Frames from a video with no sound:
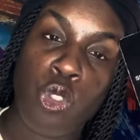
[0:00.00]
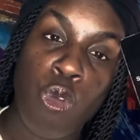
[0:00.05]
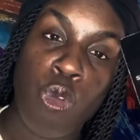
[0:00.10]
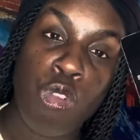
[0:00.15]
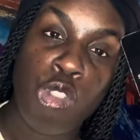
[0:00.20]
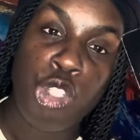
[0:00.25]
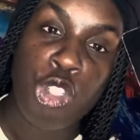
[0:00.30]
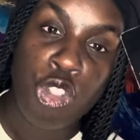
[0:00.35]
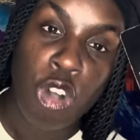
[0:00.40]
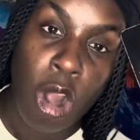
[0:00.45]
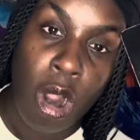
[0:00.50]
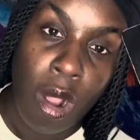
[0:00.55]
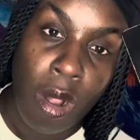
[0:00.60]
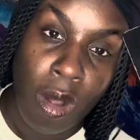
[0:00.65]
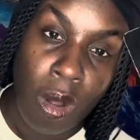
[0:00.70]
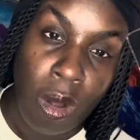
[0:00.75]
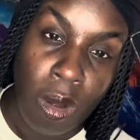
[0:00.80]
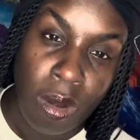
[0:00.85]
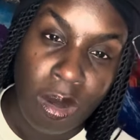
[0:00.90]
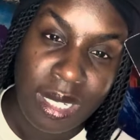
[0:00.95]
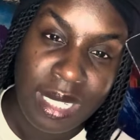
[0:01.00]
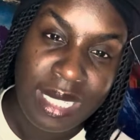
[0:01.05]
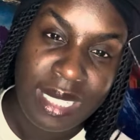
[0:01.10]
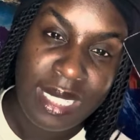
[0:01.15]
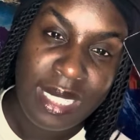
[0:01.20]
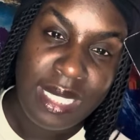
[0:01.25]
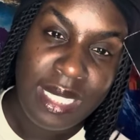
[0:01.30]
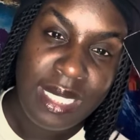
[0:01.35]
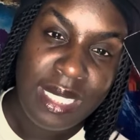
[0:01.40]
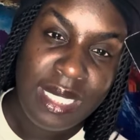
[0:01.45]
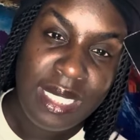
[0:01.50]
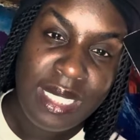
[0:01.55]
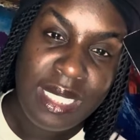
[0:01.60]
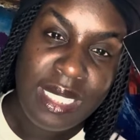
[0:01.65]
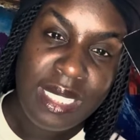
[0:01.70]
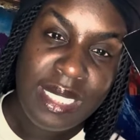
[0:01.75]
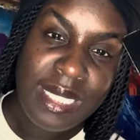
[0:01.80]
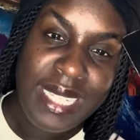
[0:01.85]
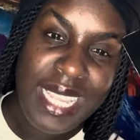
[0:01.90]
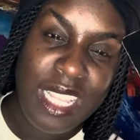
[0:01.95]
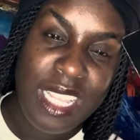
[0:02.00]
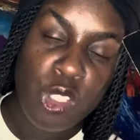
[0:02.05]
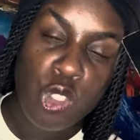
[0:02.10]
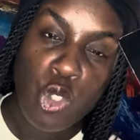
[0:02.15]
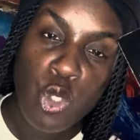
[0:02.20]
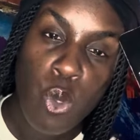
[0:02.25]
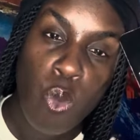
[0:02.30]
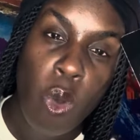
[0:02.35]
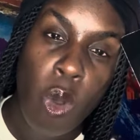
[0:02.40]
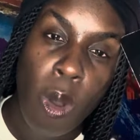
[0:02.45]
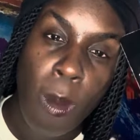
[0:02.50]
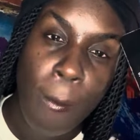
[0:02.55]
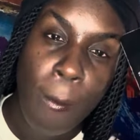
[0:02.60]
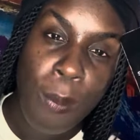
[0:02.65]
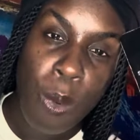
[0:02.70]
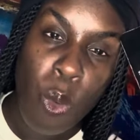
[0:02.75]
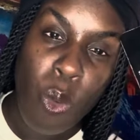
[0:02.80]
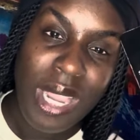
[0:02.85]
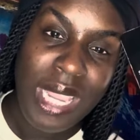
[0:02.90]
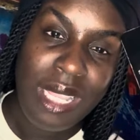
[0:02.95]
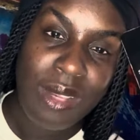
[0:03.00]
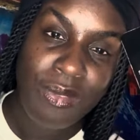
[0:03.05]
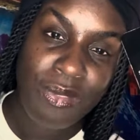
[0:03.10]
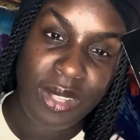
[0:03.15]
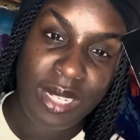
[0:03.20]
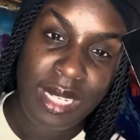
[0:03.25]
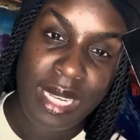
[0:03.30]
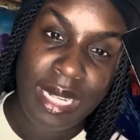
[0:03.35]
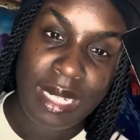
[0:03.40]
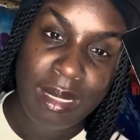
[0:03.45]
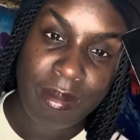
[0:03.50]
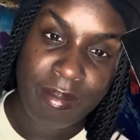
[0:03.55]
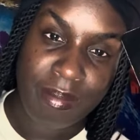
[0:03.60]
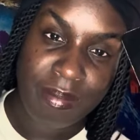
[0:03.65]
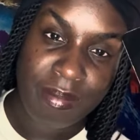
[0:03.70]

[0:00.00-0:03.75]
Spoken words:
strong. It's too on point for them.